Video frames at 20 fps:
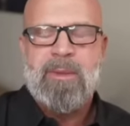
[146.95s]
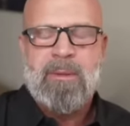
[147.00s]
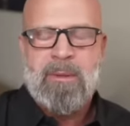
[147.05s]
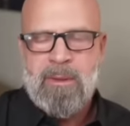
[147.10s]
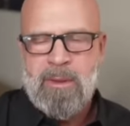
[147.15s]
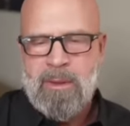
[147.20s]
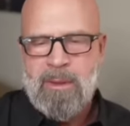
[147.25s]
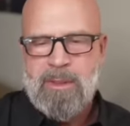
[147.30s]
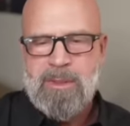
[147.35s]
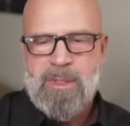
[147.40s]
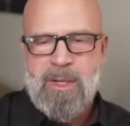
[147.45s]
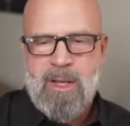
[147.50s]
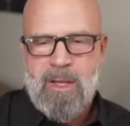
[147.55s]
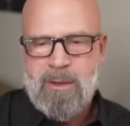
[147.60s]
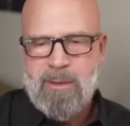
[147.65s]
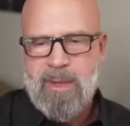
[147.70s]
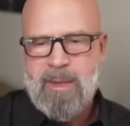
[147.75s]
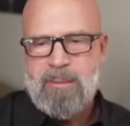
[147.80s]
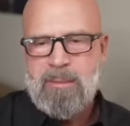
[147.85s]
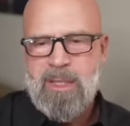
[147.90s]
You're going to
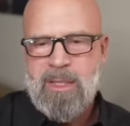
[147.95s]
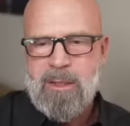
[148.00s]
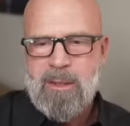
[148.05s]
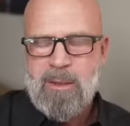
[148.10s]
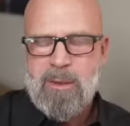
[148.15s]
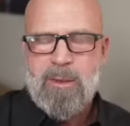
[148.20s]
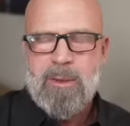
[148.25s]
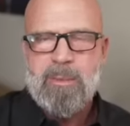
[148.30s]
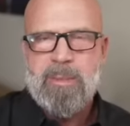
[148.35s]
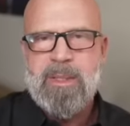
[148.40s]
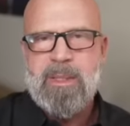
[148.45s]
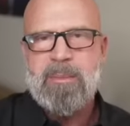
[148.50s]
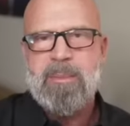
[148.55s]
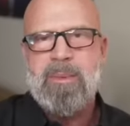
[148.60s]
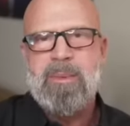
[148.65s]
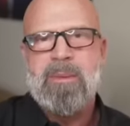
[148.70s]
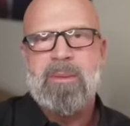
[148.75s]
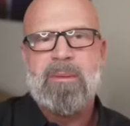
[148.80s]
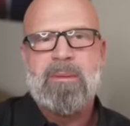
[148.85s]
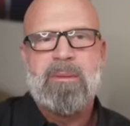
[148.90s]
tolerate mediocre
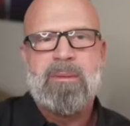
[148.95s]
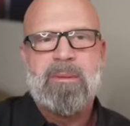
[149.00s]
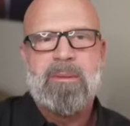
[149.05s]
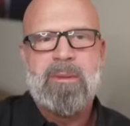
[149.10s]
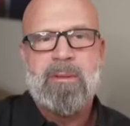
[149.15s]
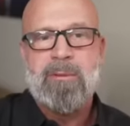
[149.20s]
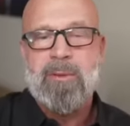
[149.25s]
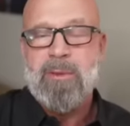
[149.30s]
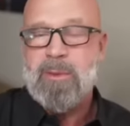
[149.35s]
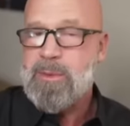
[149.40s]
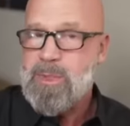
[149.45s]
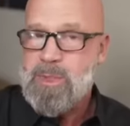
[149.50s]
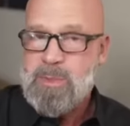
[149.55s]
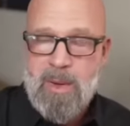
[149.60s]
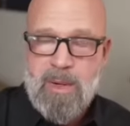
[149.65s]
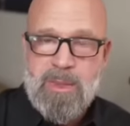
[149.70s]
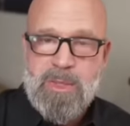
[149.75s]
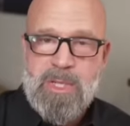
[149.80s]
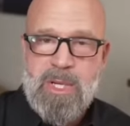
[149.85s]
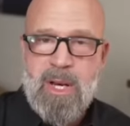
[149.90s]
people. If you're the
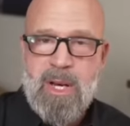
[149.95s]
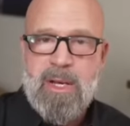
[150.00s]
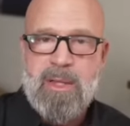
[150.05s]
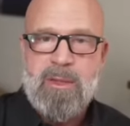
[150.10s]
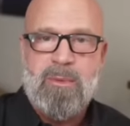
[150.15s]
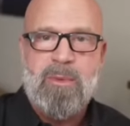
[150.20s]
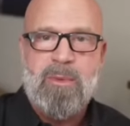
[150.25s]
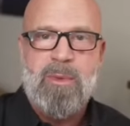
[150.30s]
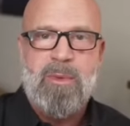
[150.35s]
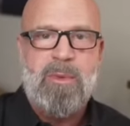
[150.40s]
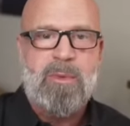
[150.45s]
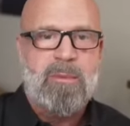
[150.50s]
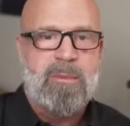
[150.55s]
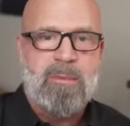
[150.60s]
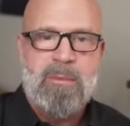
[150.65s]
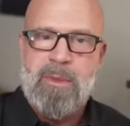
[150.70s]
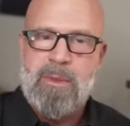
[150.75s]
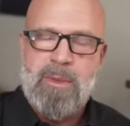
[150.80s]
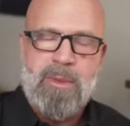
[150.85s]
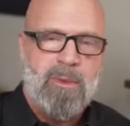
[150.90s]
smartest guy in the room,
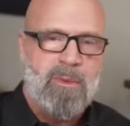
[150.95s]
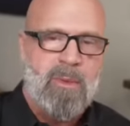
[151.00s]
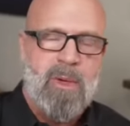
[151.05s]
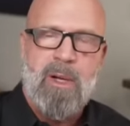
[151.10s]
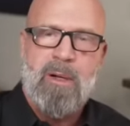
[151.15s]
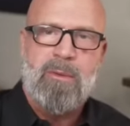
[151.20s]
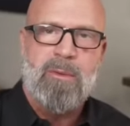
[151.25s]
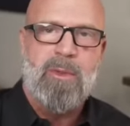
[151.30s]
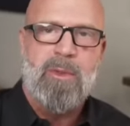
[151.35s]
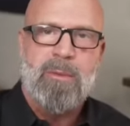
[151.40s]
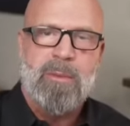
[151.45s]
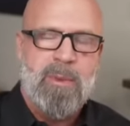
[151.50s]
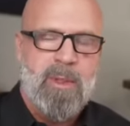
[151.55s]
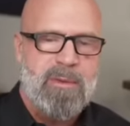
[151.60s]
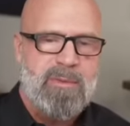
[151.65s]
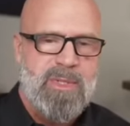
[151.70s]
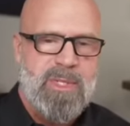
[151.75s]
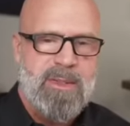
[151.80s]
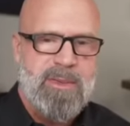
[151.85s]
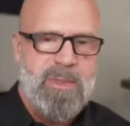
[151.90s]
you're in the wrong room. You know,
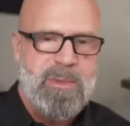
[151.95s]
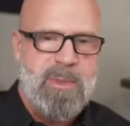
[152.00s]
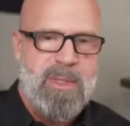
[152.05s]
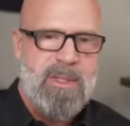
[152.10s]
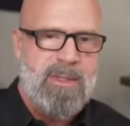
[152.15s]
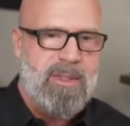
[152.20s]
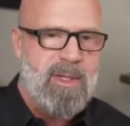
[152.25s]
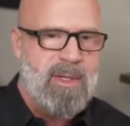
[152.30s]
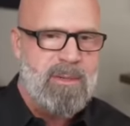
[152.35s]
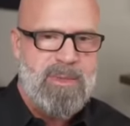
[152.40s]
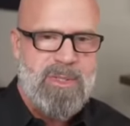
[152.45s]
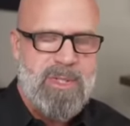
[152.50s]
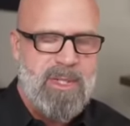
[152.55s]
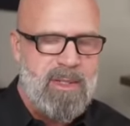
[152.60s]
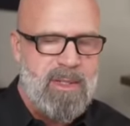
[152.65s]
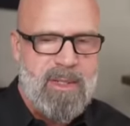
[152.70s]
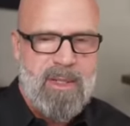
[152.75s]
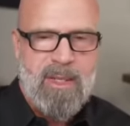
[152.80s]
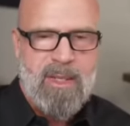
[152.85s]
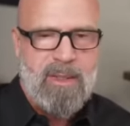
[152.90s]
I've said this many times, say it
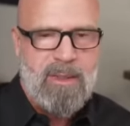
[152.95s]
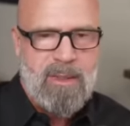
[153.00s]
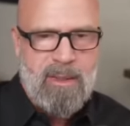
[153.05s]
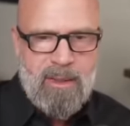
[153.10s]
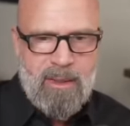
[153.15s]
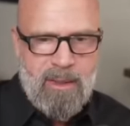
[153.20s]
again.